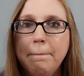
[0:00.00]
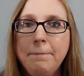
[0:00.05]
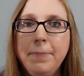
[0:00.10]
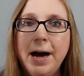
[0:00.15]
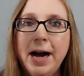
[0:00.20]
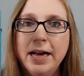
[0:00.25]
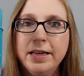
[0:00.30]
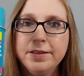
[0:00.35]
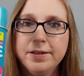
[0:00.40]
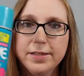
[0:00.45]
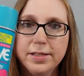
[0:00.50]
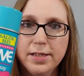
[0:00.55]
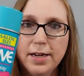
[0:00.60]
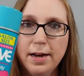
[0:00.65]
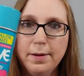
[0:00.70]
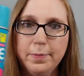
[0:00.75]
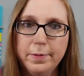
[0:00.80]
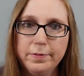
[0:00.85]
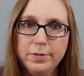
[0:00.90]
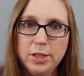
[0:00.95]
buy this
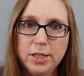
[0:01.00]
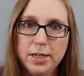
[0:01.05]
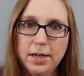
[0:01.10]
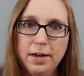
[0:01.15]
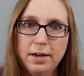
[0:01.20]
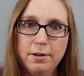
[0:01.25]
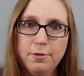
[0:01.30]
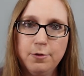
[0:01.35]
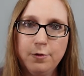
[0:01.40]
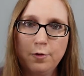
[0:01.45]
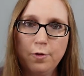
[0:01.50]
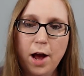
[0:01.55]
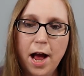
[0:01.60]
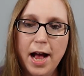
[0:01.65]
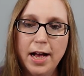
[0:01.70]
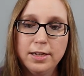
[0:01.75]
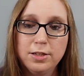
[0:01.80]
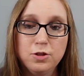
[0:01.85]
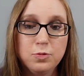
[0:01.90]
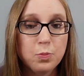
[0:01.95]
type of stuff
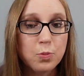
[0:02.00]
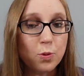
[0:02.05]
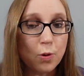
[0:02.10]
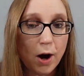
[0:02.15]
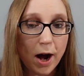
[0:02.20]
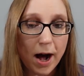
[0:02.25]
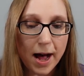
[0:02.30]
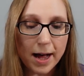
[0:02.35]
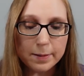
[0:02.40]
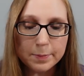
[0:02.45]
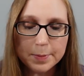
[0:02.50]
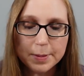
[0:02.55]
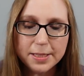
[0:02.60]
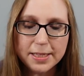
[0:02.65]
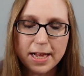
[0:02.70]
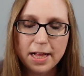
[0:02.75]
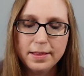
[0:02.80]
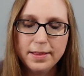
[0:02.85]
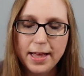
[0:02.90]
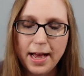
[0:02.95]
as
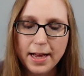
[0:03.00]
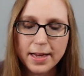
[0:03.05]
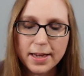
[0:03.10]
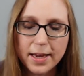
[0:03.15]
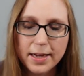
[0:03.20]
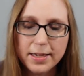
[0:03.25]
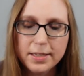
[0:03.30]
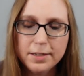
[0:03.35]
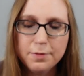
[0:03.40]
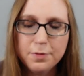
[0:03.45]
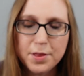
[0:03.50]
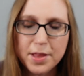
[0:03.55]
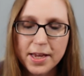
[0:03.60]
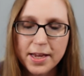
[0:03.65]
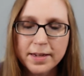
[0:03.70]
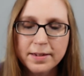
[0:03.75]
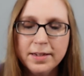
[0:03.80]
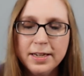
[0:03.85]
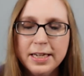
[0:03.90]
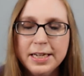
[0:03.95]
props and that kind of
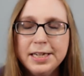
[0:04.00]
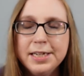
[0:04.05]
thing.